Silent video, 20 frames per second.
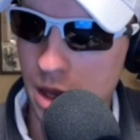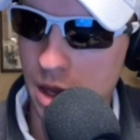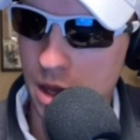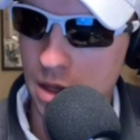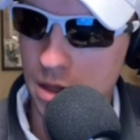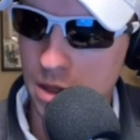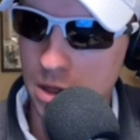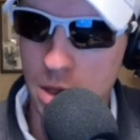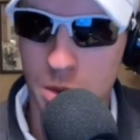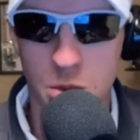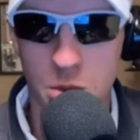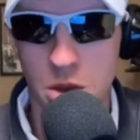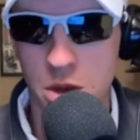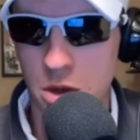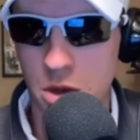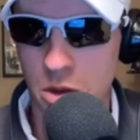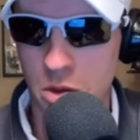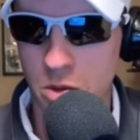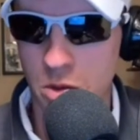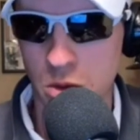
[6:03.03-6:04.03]
someone
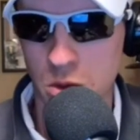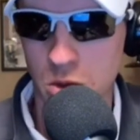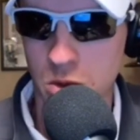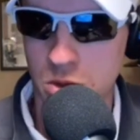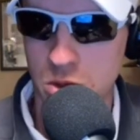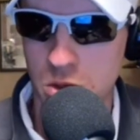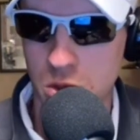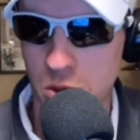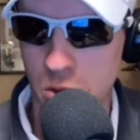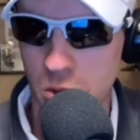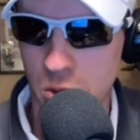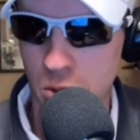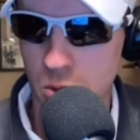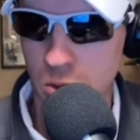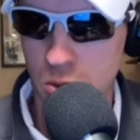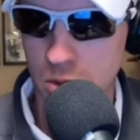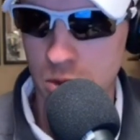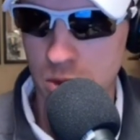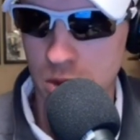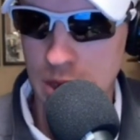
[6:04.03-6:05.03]
who used
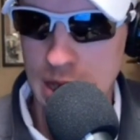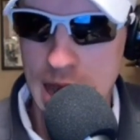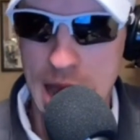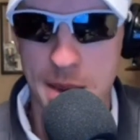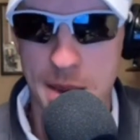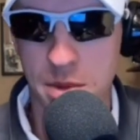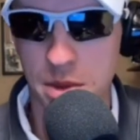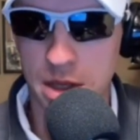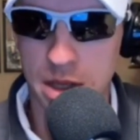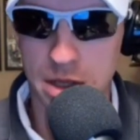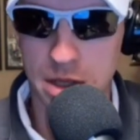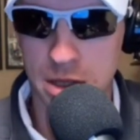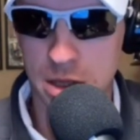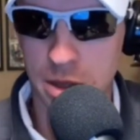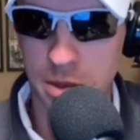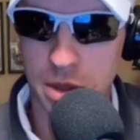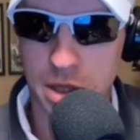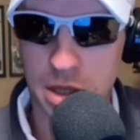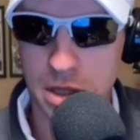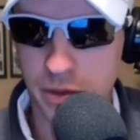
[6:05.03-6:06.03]
to dabble in
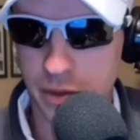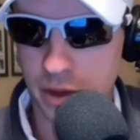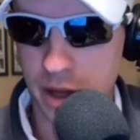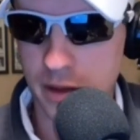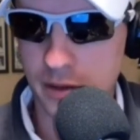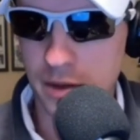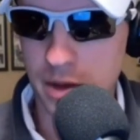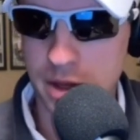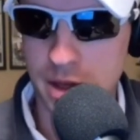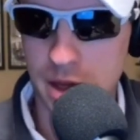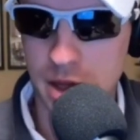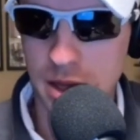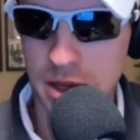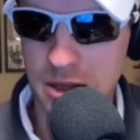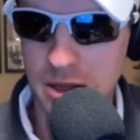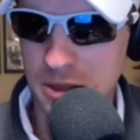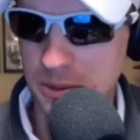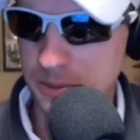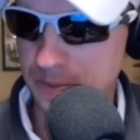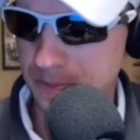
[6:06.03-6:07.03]
some of these flavored things,